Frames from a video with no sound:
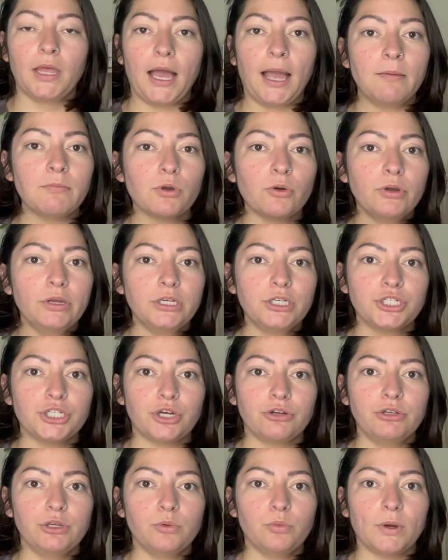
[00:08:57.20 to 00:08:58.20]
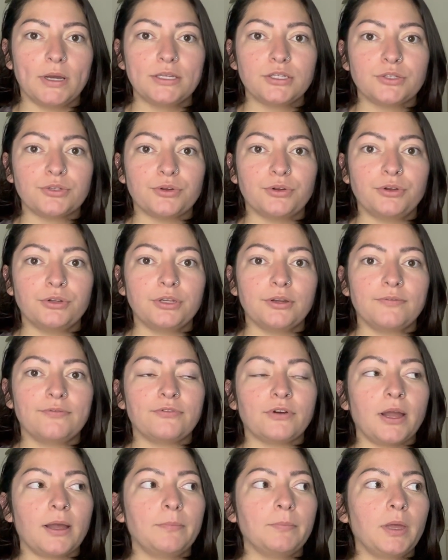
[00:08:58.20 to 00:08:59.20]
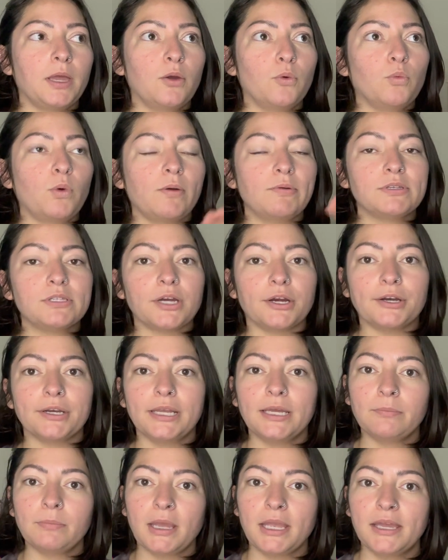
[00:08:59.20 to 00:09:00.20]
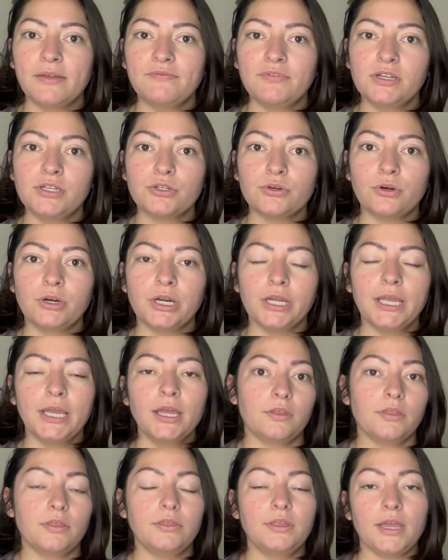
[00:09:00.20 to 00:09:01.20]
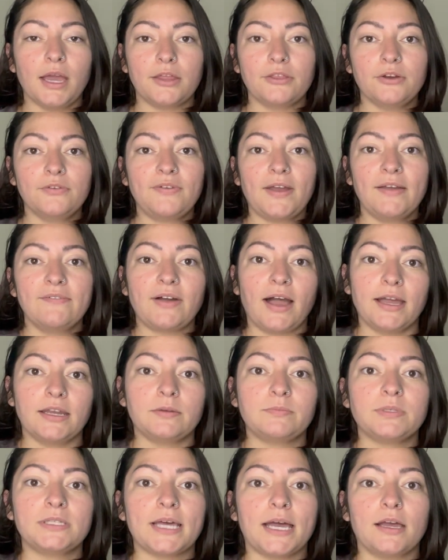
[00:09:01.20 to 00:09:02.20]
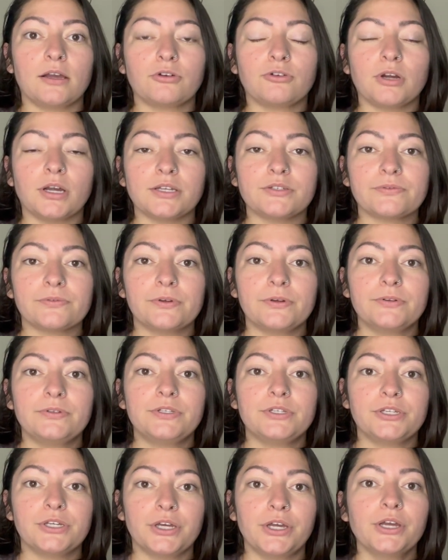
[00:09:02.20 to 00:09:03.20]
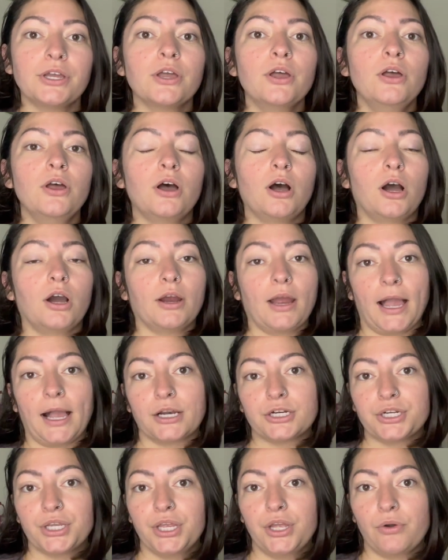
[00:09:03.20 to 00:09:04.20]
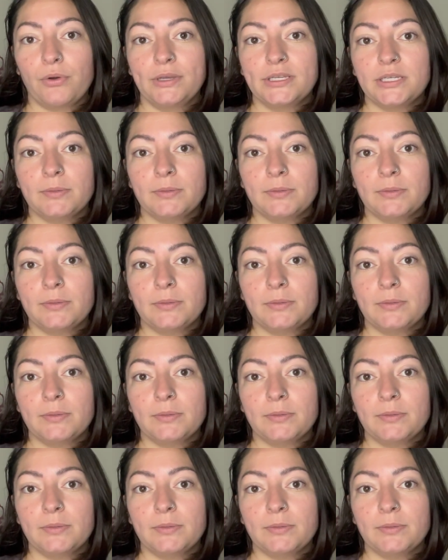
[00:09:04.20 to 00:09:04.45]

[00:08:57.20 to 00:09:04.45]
I'm going to show you what sold from what was already in my inventory. The other 5 items that Crossroads took are actually going to